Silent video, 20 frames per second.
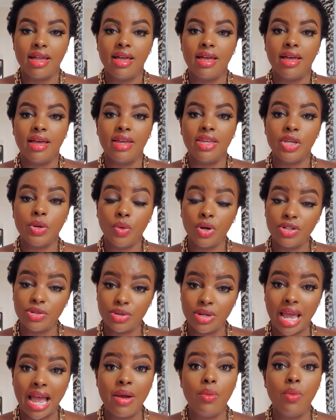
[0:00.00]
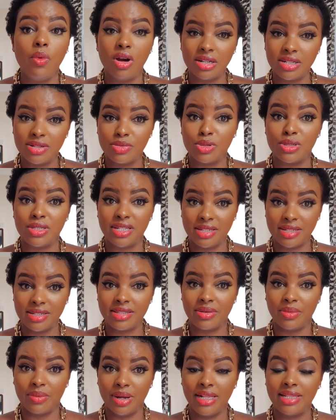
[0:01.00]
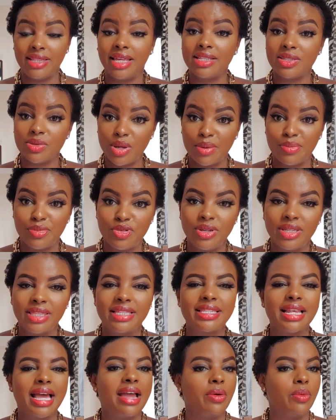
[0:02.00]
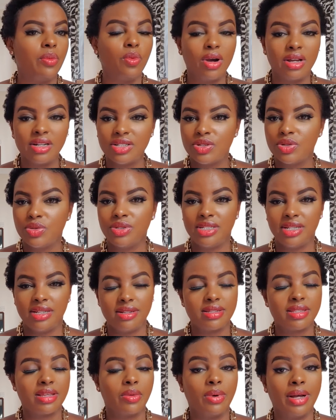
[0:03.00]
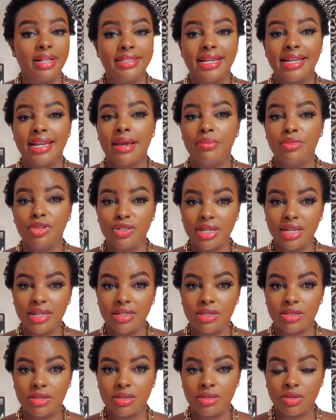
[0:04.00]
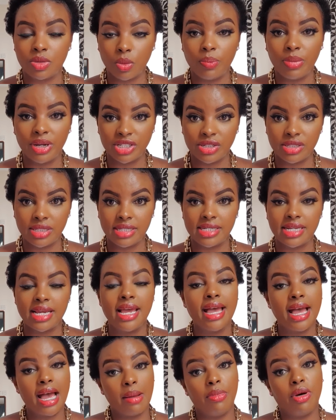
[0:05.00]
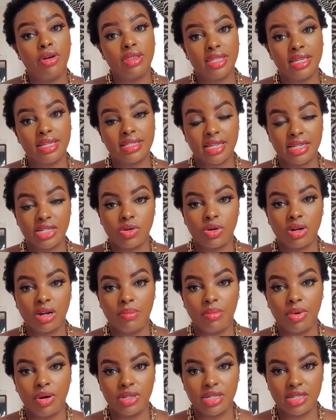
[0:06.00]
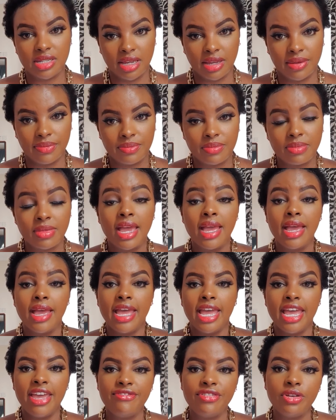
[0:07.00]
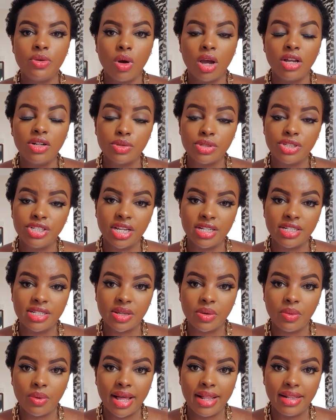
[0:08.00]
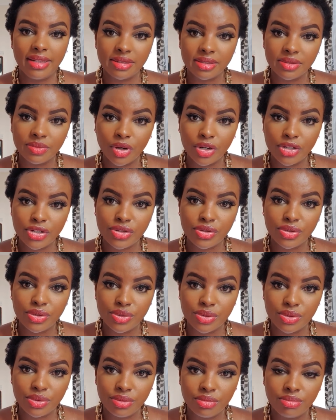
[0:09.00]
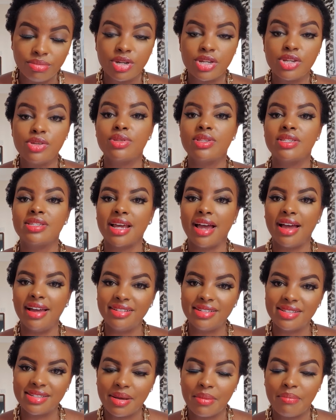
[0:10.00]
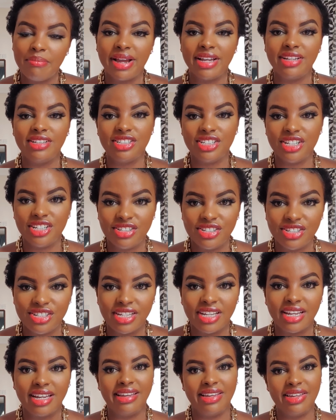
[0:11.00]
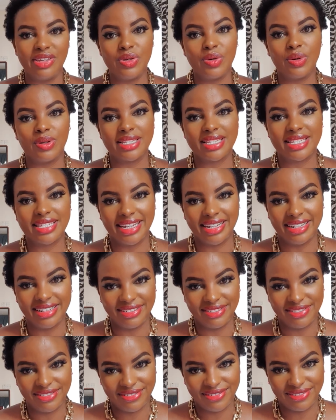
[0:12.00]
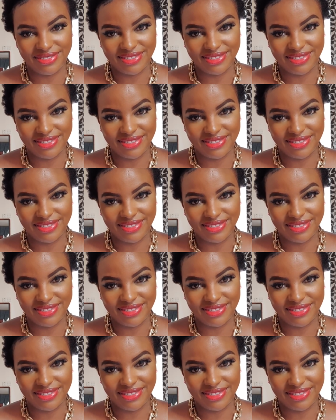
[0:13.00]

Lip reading: I want to change the world. That's why I'm doing this. I want to change the world. And I'm usually so passionate about things I talk about here. If you want to change the world, what do? You start by changing yourself.